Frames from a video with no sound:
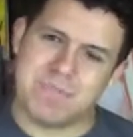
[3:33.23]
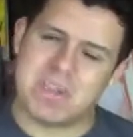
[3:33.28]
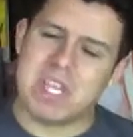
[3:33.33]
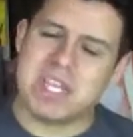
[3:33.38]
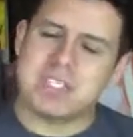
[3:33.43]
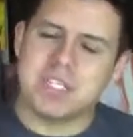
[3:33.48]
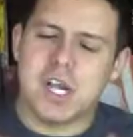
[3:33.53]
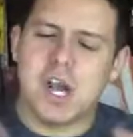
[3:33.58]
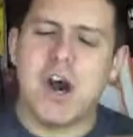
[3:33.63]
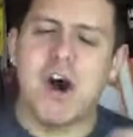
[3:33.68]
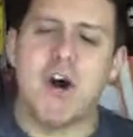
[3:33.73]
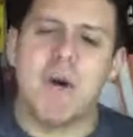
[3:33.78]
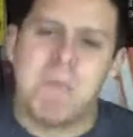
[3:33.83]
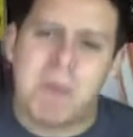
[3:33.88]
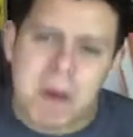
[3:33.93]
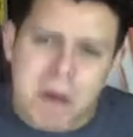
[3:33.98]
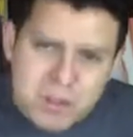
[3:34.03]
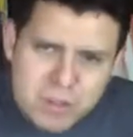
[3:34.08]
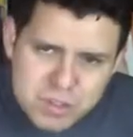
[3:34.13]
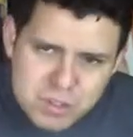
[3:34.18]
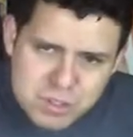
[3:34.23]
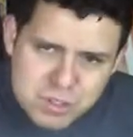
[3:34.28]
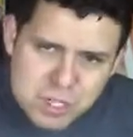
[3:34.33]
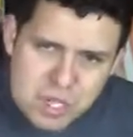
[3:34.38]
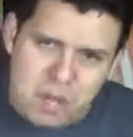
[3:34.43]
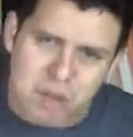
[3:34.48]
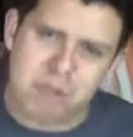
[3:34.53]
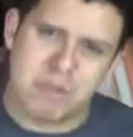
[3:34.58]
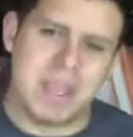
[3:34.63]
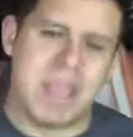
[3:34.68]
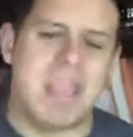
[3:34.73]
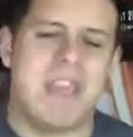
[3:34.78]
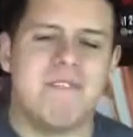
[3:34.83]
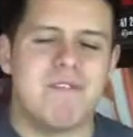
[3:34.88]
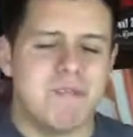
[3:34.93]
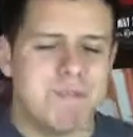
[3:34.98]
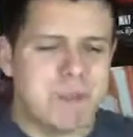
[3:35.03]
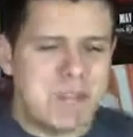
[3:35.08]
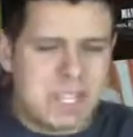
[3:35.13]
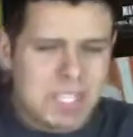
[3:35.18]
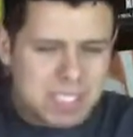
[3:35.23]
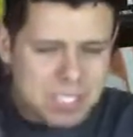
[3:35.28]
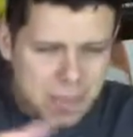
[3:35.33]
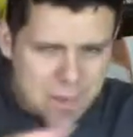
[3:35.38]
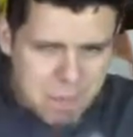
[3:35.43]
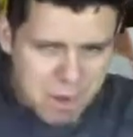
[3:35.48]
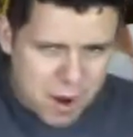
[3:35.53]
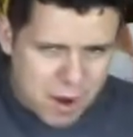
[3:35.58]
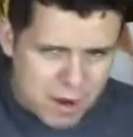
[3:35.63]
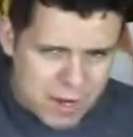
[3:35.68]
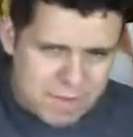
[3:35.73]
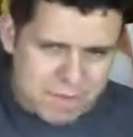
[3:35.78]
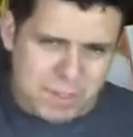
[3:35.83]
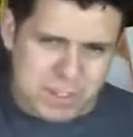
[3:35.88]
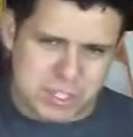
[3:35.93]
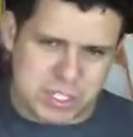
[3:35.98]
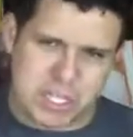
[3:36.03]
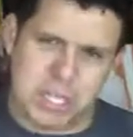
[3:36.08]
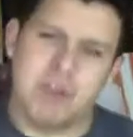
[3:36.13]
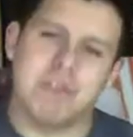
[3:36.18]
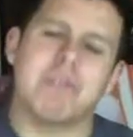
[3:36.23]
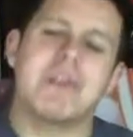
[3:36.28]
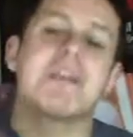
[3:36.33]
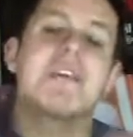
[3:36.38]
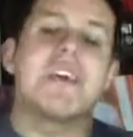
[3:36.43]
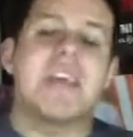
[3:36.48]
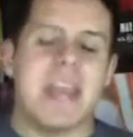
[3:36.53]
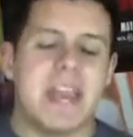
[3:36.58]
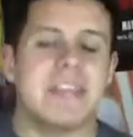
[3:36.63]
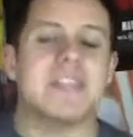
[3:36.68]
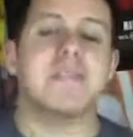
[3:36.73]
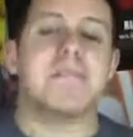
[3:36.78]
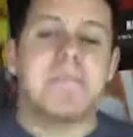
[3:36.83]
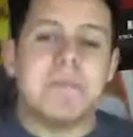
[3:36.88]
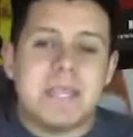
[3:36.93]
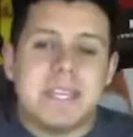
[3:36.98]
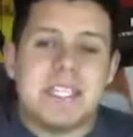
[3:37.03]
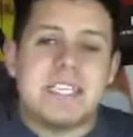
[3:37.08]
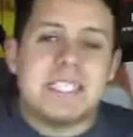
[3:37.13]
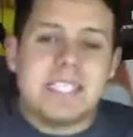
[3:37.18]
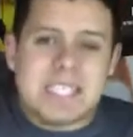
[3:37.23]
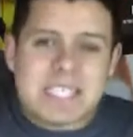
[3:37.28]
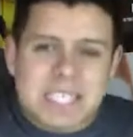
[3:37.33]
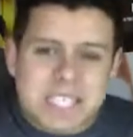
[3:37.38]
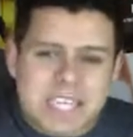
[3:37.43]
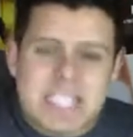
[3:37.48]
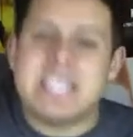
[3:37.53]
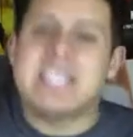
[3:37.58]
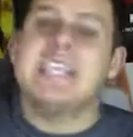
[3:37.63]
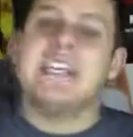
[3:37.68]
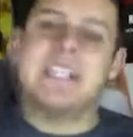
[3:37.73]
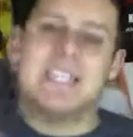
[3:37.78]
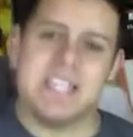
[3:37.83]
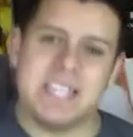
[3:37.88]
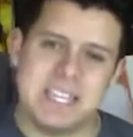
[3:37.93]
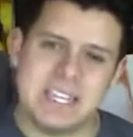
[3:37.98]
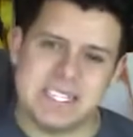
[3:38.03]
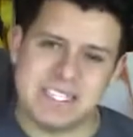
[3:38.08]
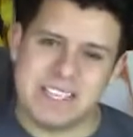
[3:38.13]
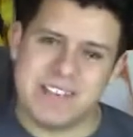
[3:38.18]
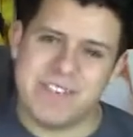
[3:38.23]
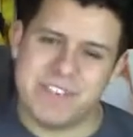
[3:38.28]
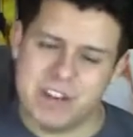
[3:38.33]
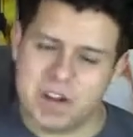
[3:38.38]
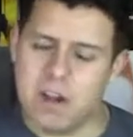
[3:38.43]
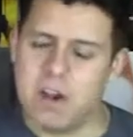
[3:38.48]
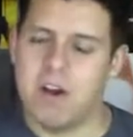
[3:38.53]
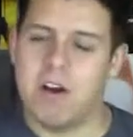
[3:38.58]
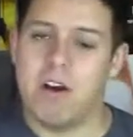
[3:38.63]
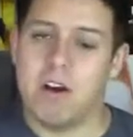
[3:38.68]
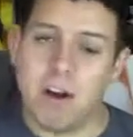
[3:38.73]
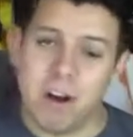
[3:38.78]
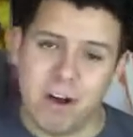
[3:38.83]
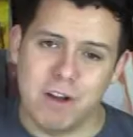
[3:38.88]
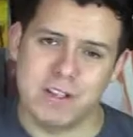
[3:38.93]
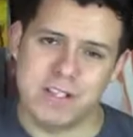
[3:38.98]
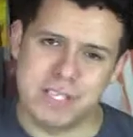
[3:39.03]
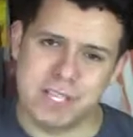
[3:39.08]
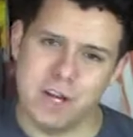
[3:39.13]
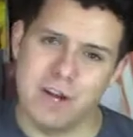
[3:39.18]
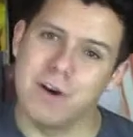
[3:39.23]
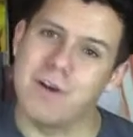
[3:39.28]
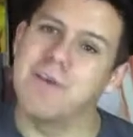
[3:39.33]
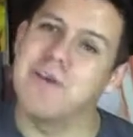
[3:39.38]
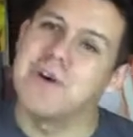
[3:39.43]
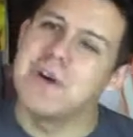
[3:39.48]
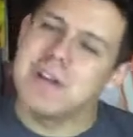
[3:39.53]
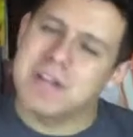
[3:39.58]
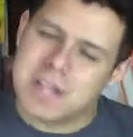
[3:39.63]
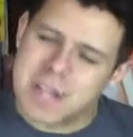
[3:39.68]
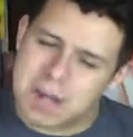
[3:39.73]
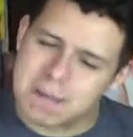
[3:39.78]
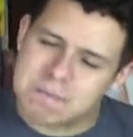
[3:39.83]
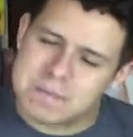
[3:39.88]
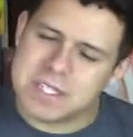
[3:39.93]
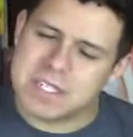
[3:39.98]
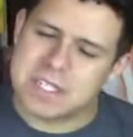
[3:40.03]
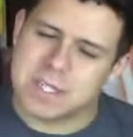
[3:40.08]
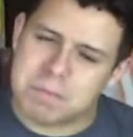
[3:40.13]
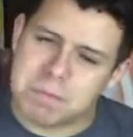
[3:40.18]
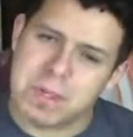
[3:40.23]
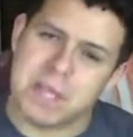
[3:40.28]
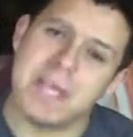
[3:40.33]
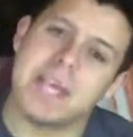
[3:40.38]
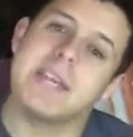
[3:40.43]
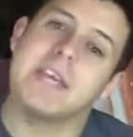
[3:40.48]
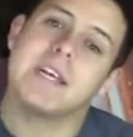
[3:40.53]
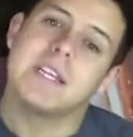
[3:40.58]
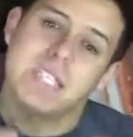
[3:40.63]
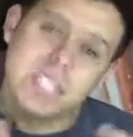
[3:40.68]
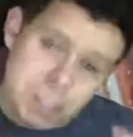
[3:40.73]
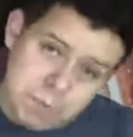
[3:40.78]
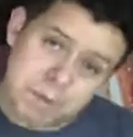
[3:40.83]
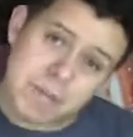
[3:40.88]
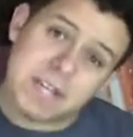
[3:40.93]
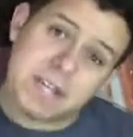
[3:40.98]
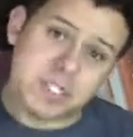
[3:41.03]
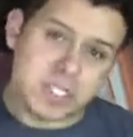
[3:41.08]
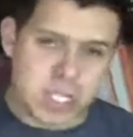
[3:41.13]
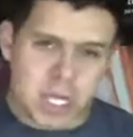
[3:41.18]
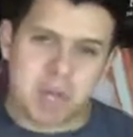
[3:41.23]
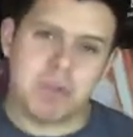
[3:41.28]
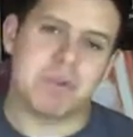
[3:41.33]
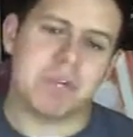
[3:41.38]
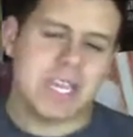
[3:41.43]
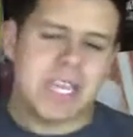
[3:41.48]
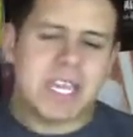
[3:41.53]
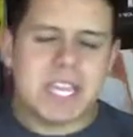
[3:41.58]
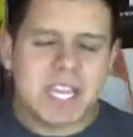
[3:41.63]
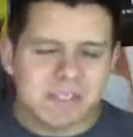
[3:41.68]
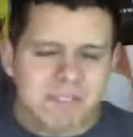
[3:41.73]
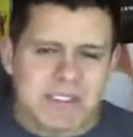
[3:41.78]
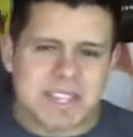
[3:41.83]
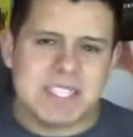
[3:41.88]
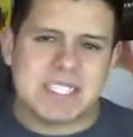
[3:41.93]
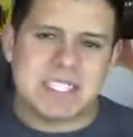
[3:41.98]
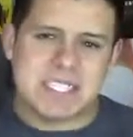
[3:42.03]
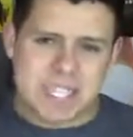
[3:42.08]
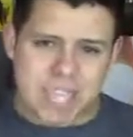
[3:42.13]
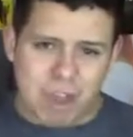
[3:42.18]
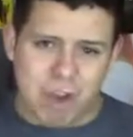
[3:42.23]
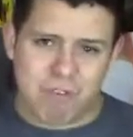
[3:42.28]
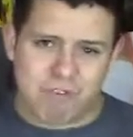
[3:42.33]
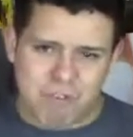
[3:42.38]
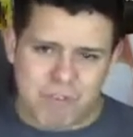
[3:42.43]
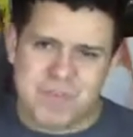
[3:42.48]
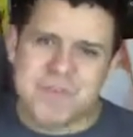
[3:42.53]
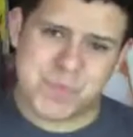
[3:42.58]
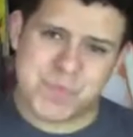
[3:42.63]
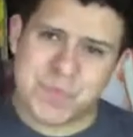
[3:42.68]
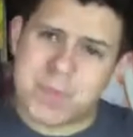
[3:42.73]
It's all part of the joke, everybody's a part of the joke, and the PC-ness of it all also comes into play to be a joke in of itself.